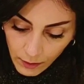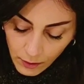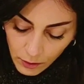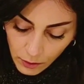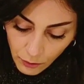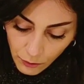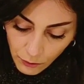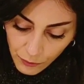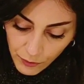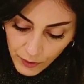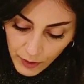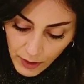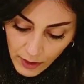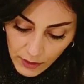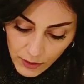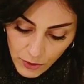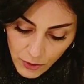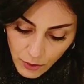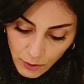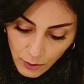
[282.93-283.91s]
Don't
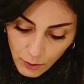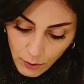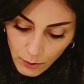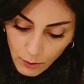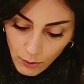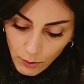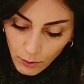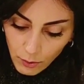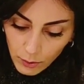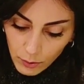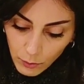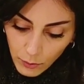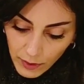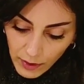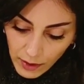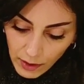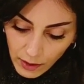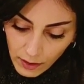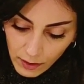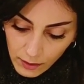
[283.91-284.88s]
forget to go all the
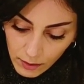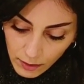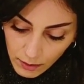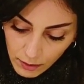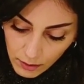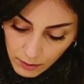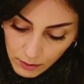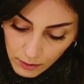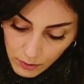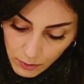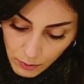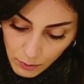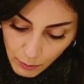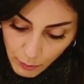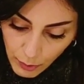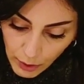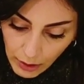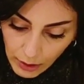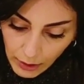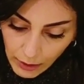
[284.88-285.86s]
way to the
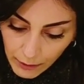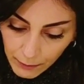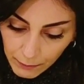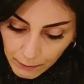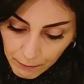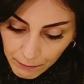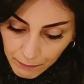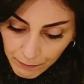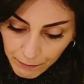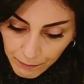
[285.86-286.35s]
bottom.